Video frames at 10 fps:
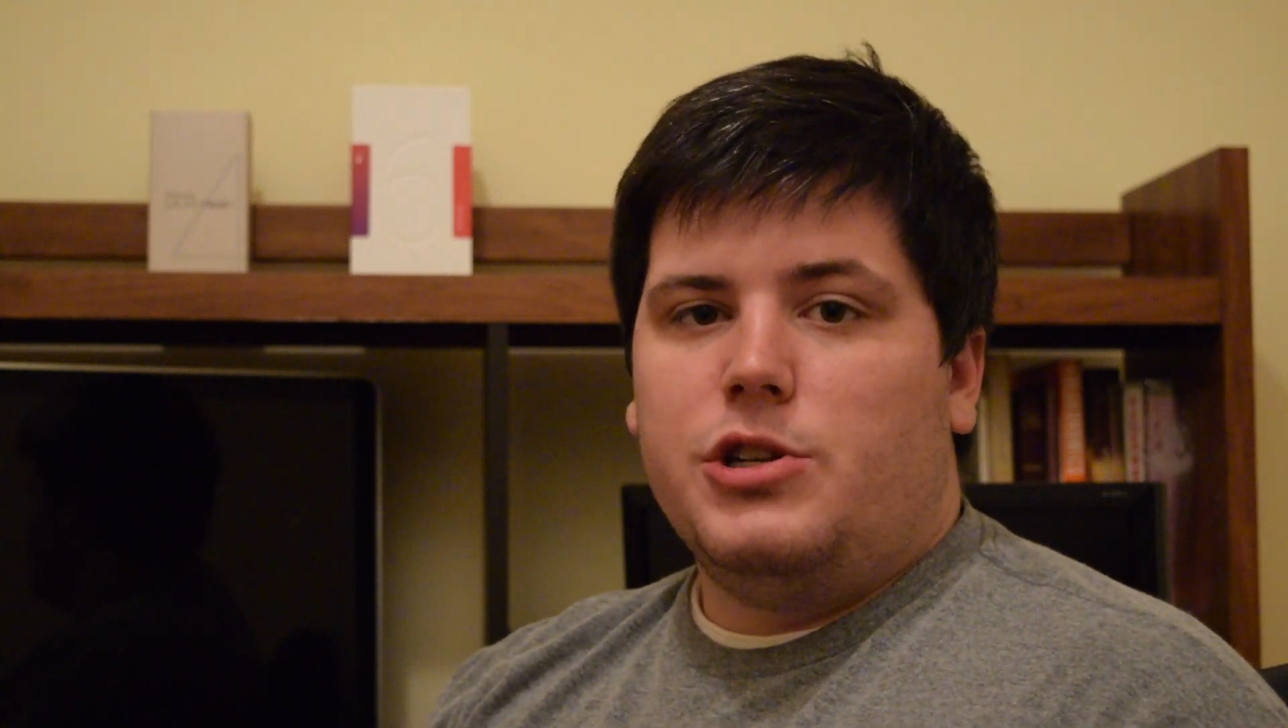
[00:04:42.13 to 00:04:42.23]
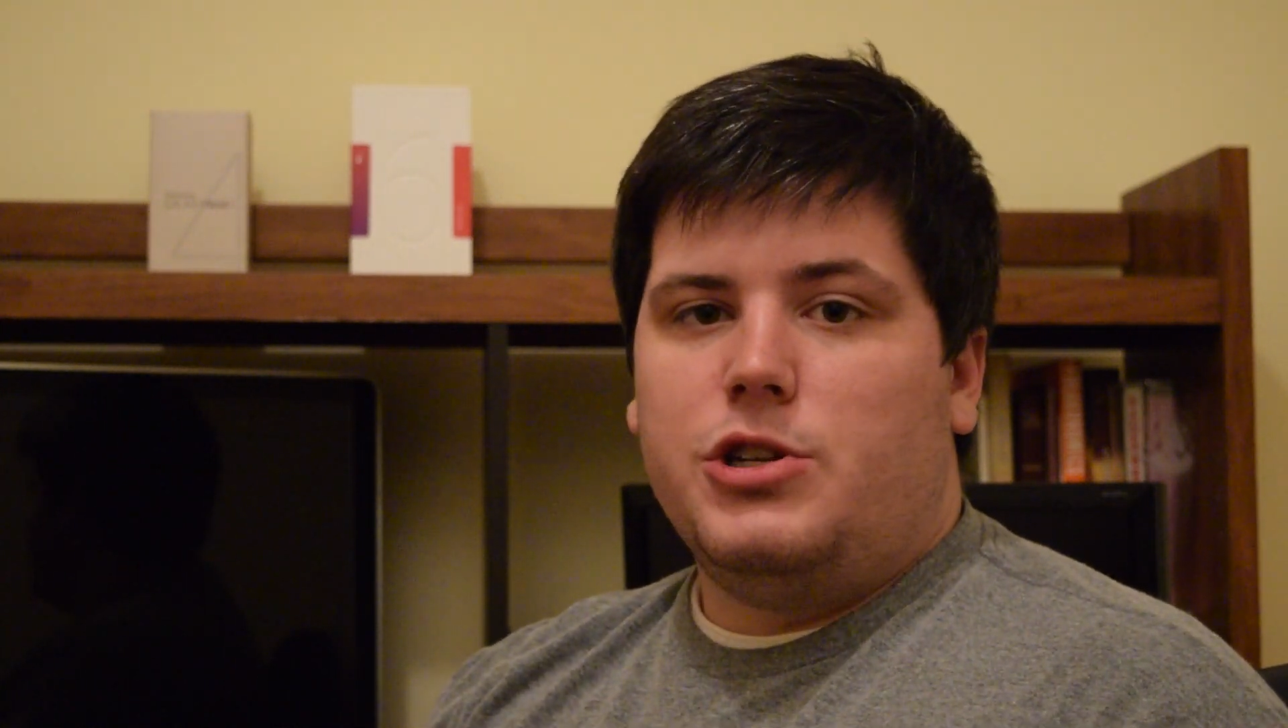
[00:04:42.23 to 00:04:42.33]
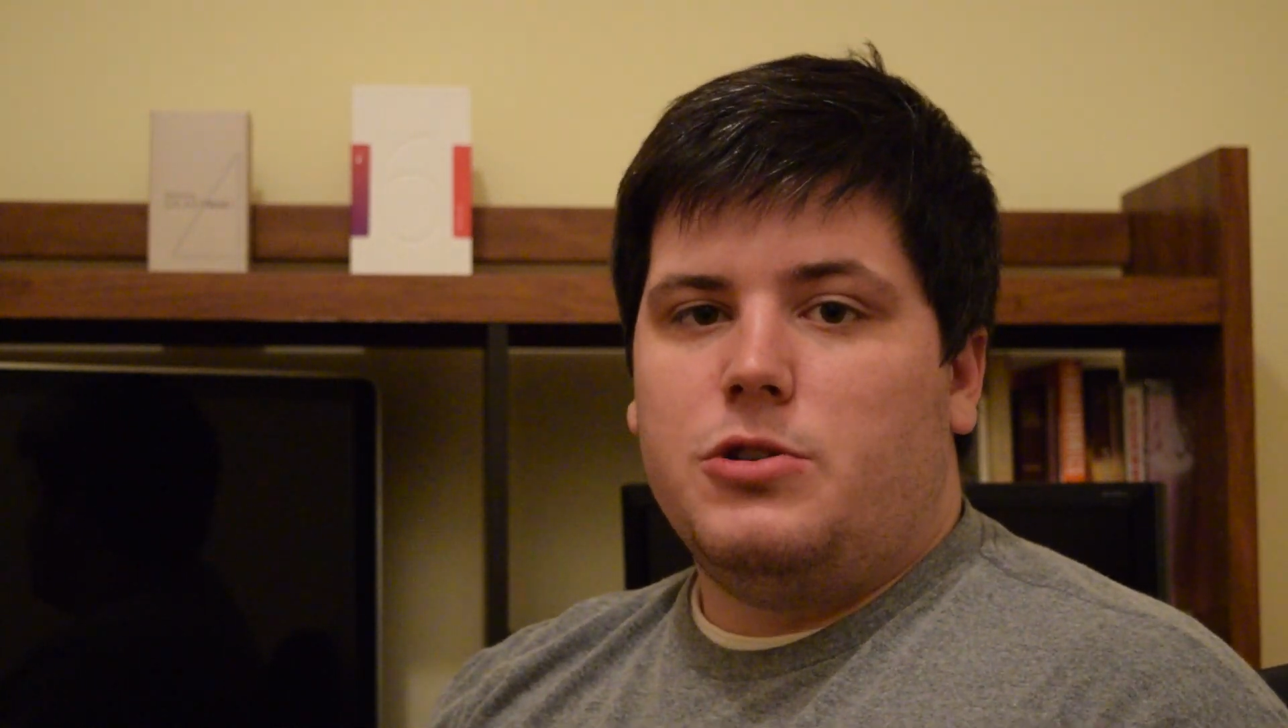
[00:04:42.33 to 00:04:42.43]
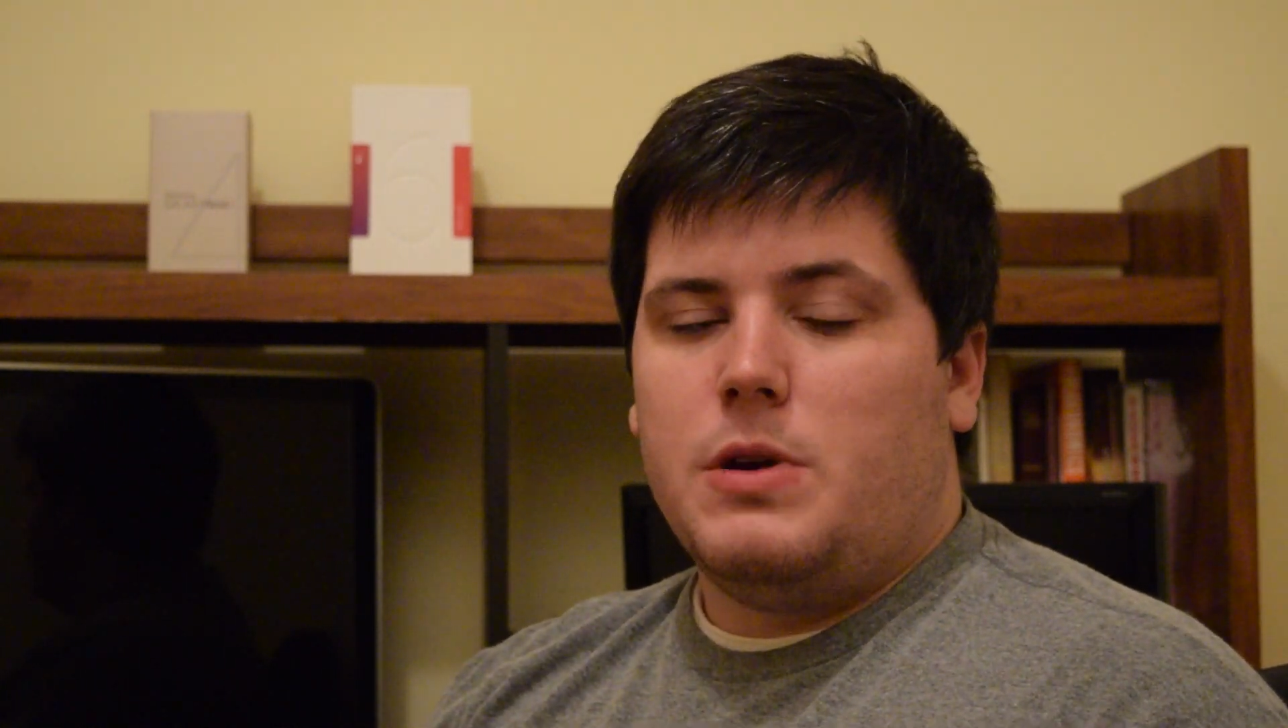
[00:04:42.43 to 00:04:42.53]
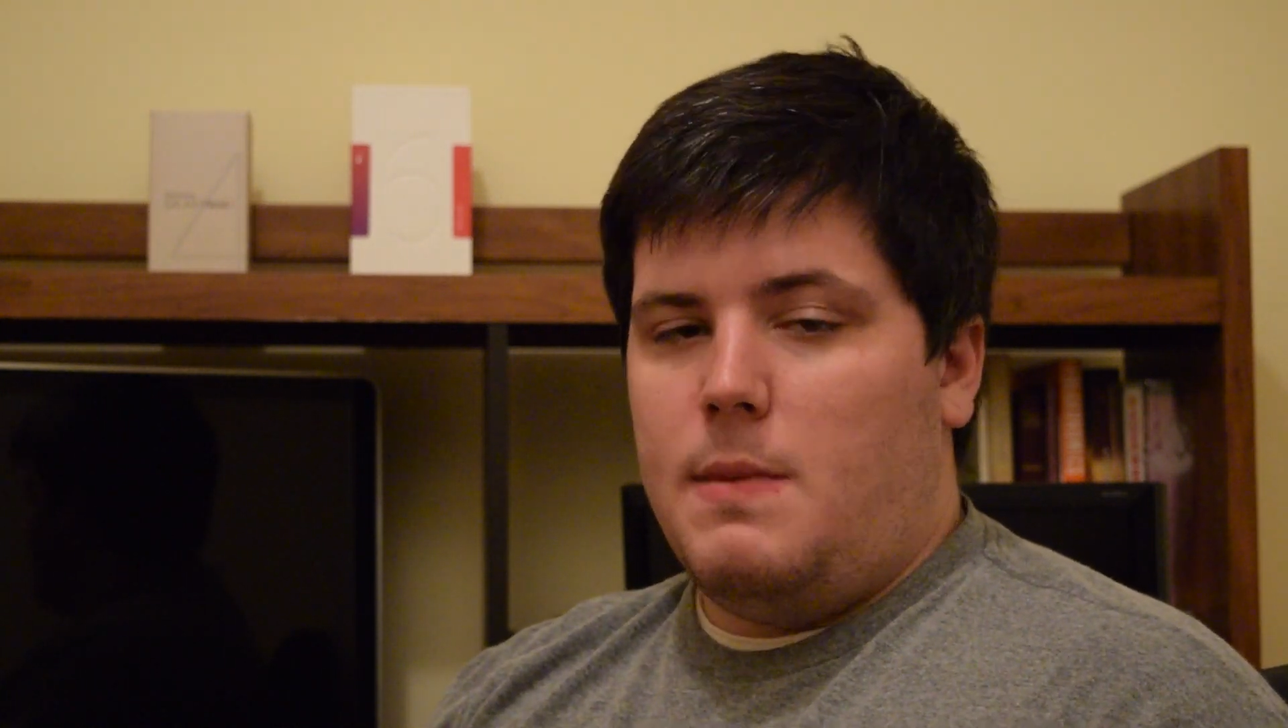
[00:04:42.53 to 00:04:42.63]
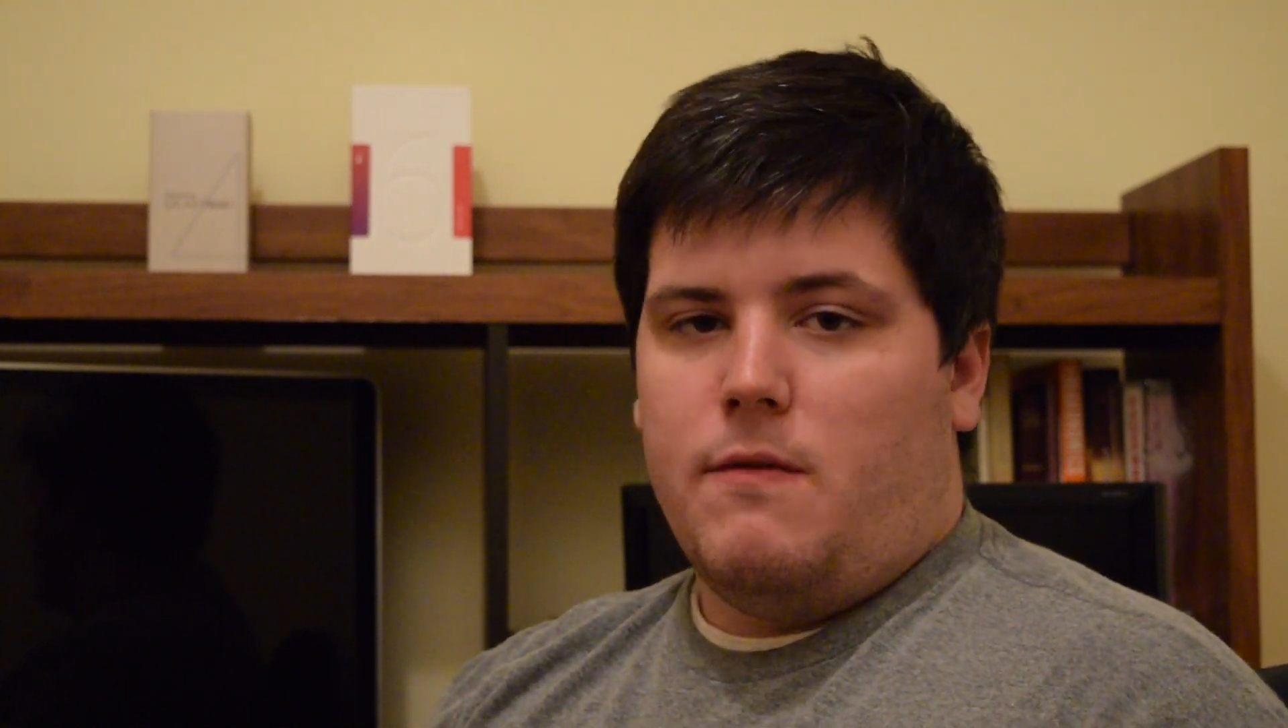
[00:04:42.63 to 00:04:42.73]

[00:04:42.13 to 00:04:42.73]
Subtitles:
just stream